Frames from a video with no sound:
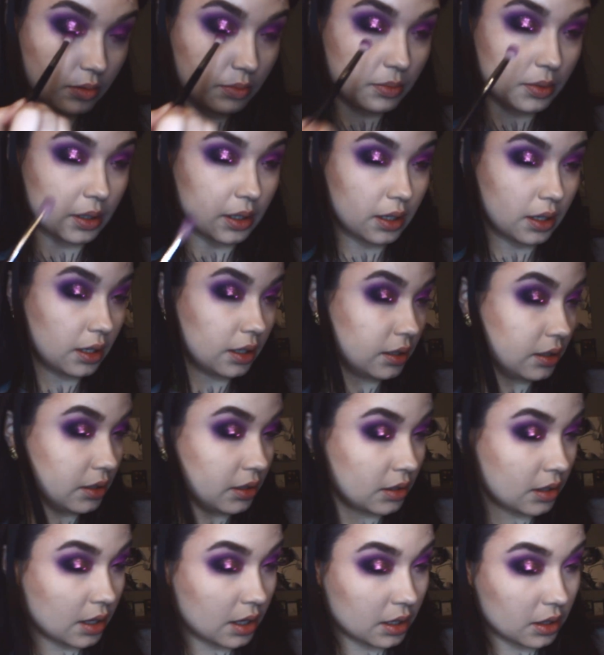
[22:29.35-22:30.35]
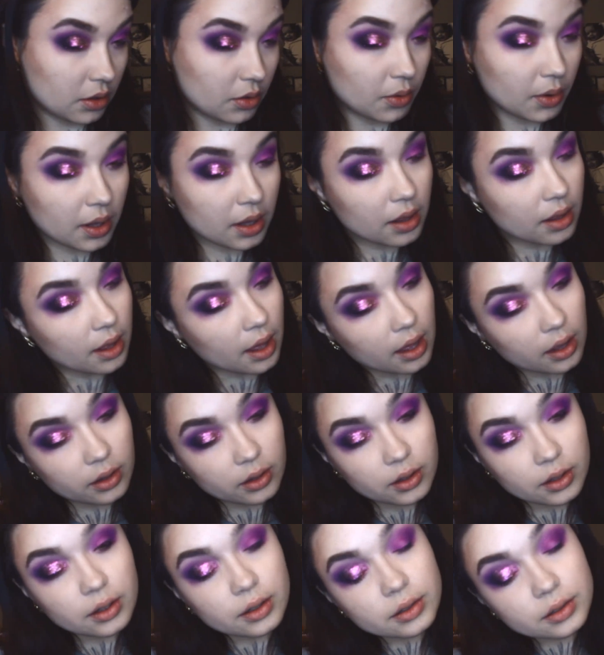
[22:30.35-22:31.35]
But I do like the way that
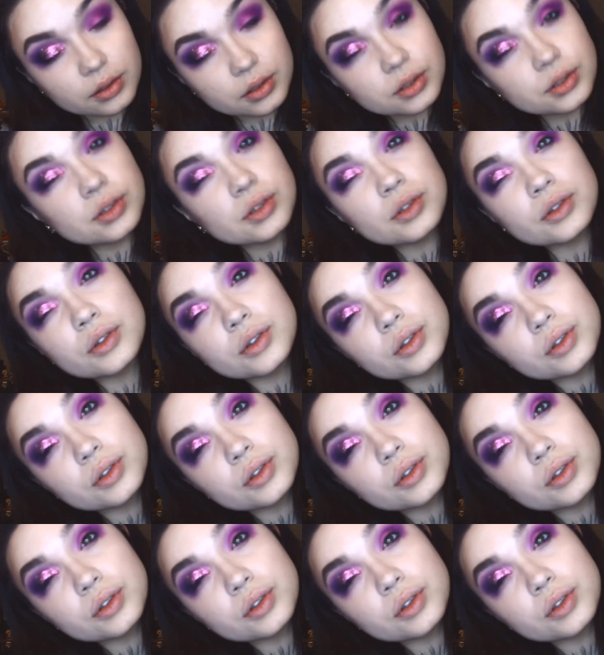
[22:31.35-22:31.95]
looks.